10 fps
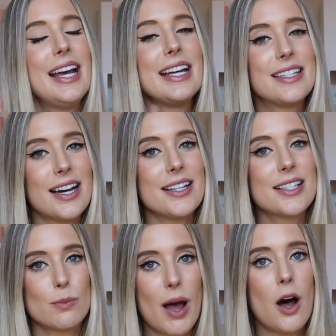it does
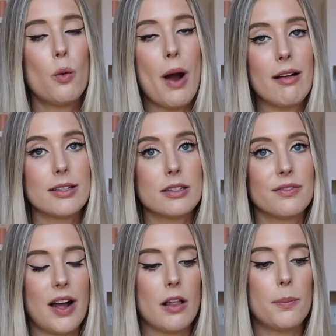smell while it's
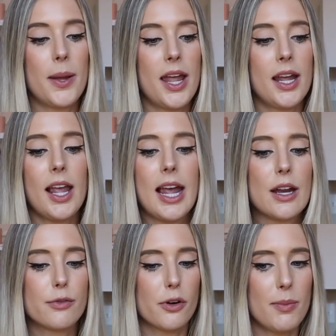developing
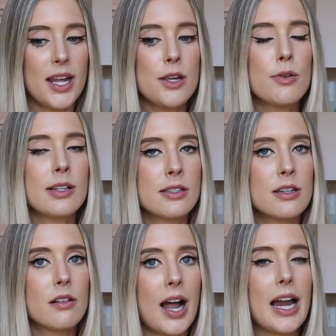and for me you can
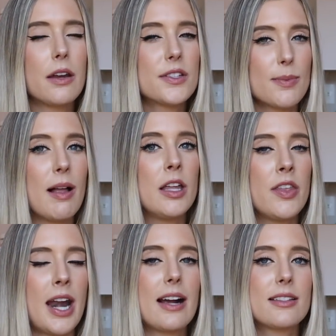still kind of smell it
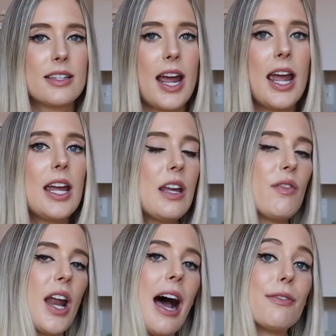the next day
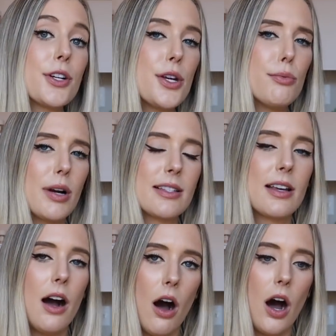even after you rinse
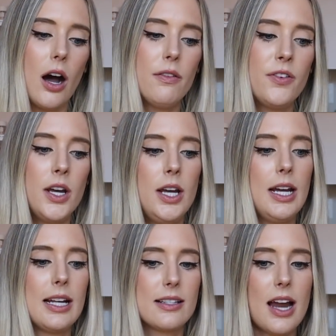it off.
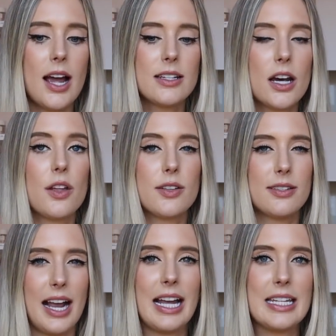It's not until the
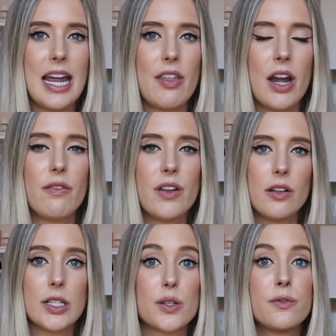second day that I
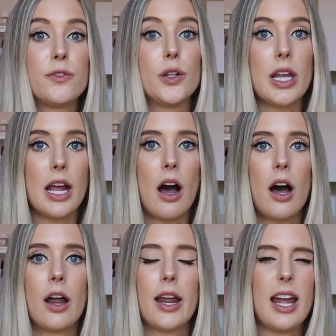feel it's fully
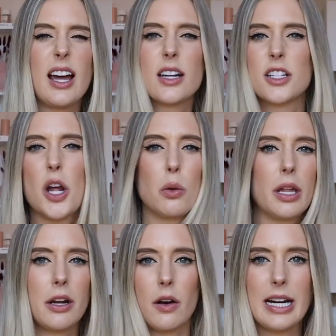gone and no
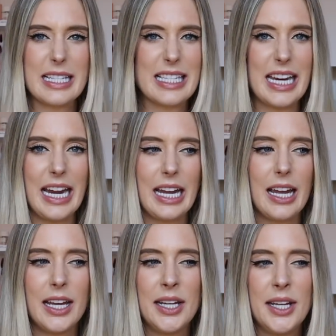lingering stink
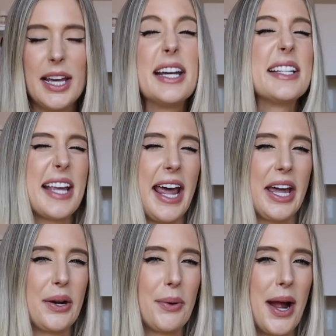is
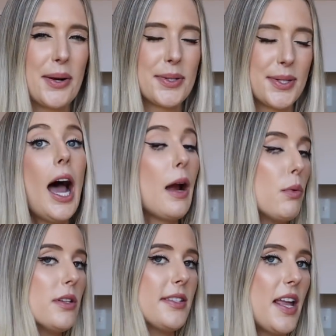hanging around. I
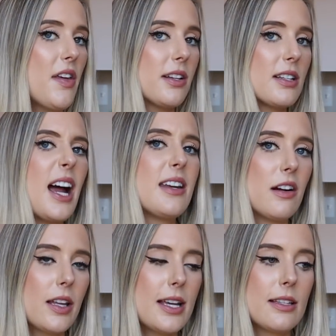will say that it's not
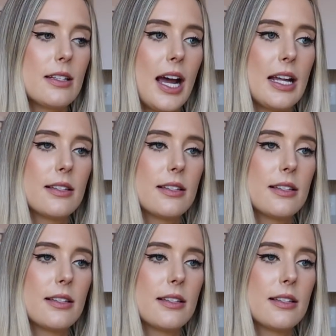nearly as intense